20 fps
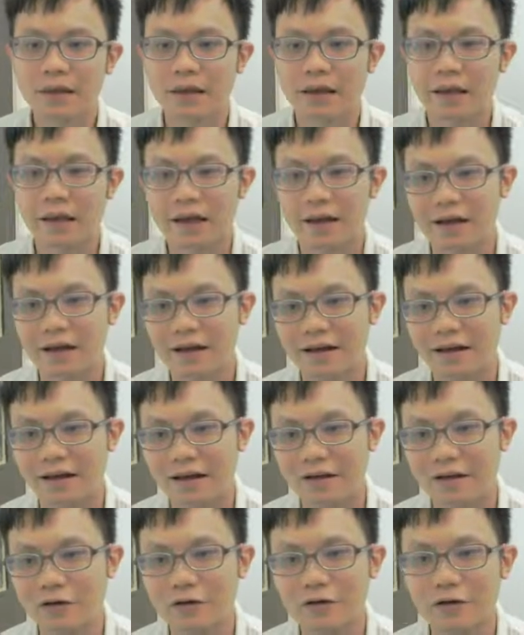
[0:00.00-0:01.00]
And
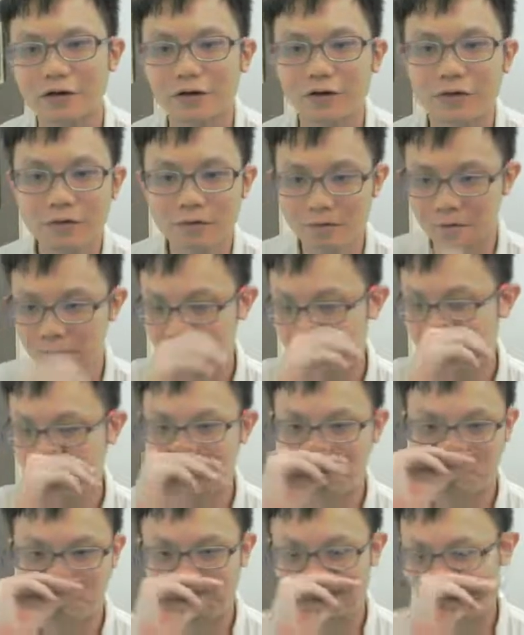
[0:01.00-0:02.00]
I don't know.
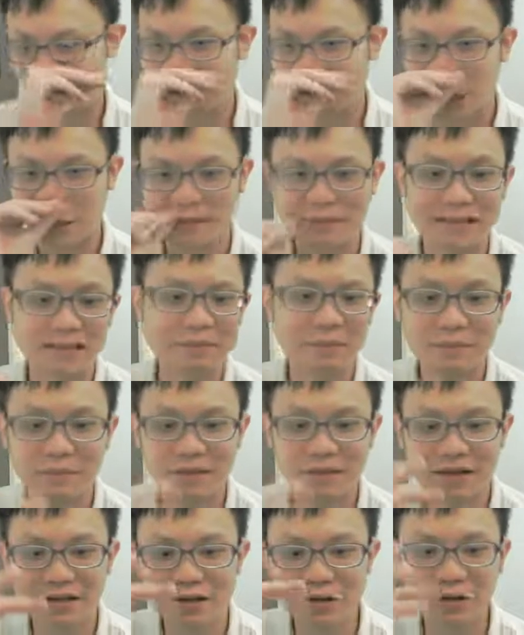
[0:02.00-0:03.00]
They say
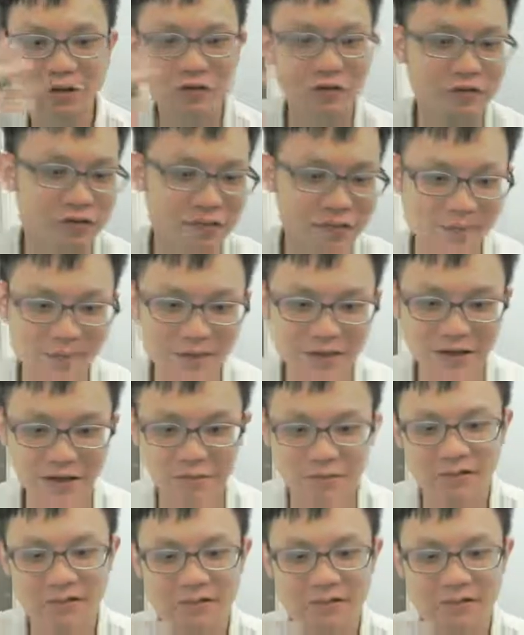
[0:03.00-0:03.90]
maybe due to the speed of the